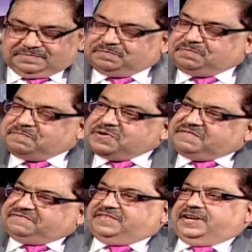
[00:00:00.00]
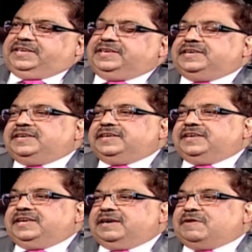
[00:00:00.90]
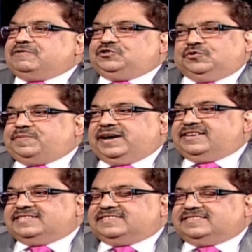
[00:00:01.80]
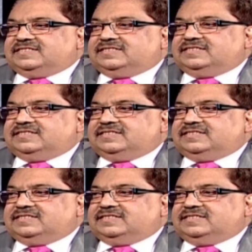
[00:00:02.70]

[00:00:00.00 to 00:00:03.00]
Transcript: briefly about your parents.